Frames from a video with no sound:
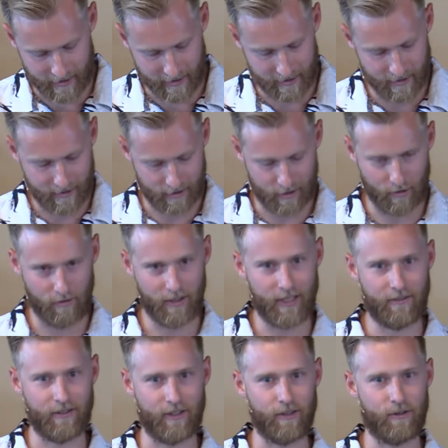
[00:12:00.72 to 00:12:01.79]
this is a totally
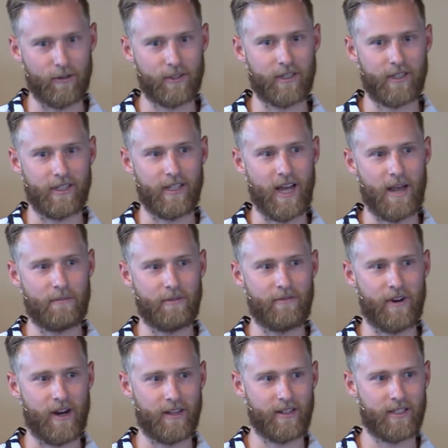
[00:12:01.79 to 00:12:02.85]
different culture at the time. And
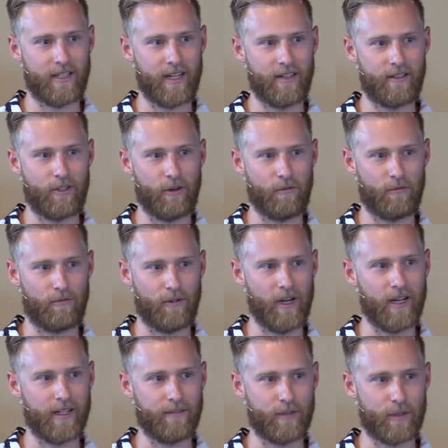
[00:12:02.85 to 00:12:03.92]
fathers then don't
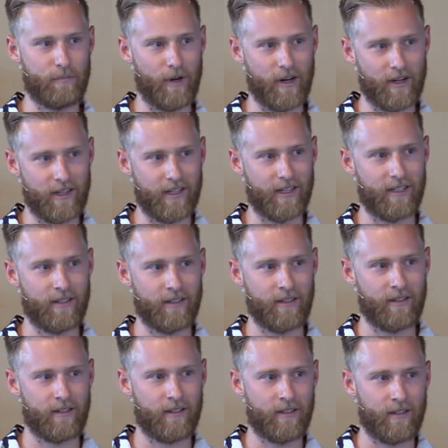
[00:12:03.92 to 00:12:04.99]
run. It was part of the
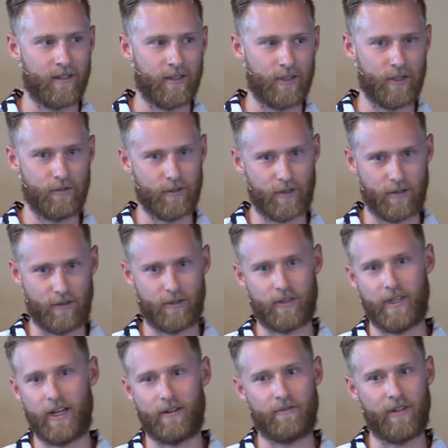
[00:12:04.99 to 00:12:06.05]
Jewish
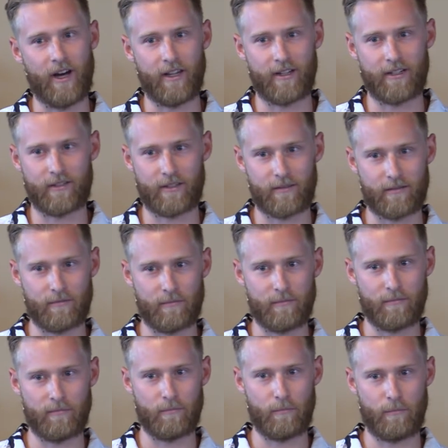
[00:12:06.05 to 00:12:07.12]
culture that a father is
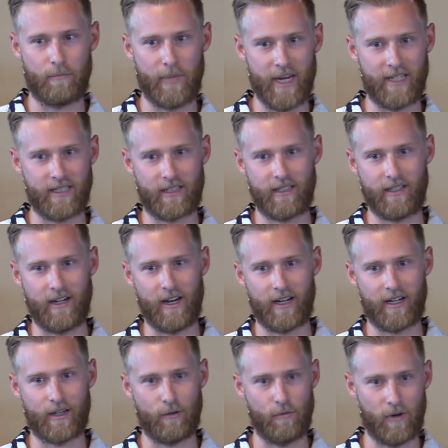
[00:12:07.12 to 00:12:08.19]
basically
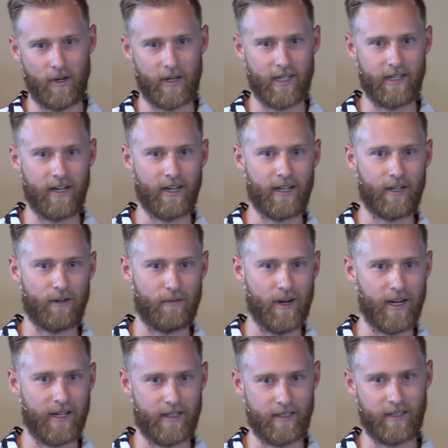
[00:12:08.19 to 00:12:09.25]
not going to work and not going to
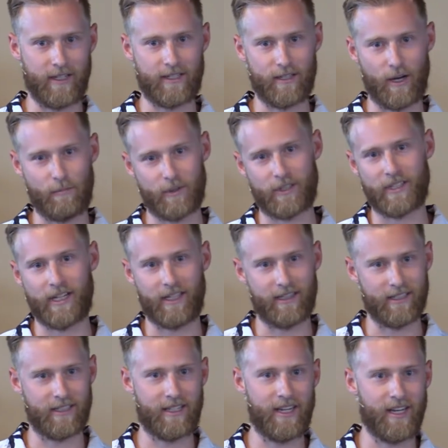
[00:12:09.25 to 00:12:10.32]
run. And he's almost like
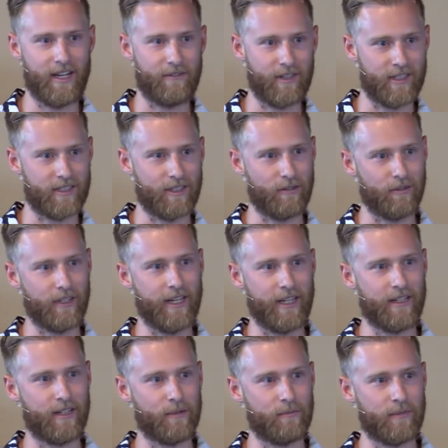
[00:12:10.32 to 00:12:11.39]
this king of this little
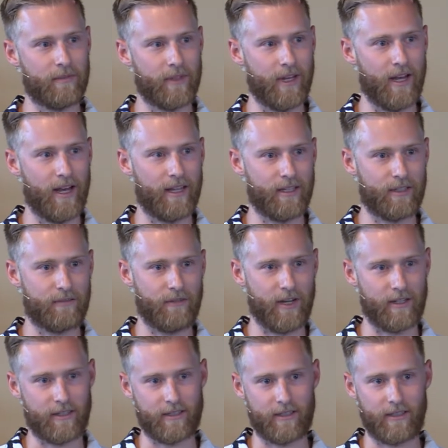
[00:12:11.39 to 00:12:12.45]
kingdom, these
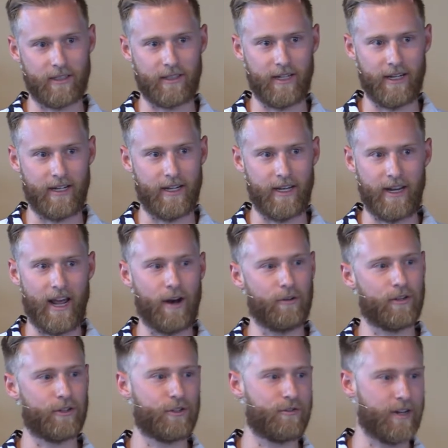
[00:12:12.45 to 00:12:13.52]
fathers, and how
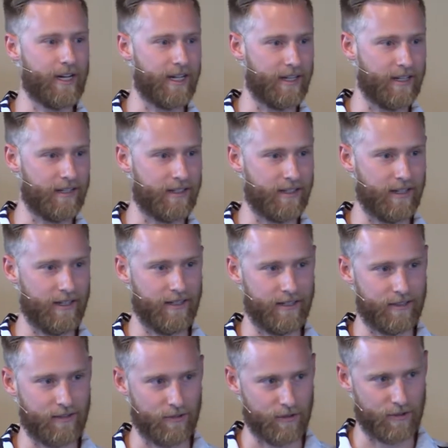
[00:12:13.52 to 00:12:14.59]
they're treated in this
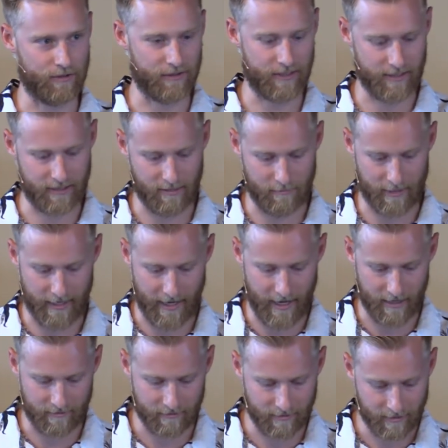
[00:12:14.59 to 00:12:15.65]
social system they have.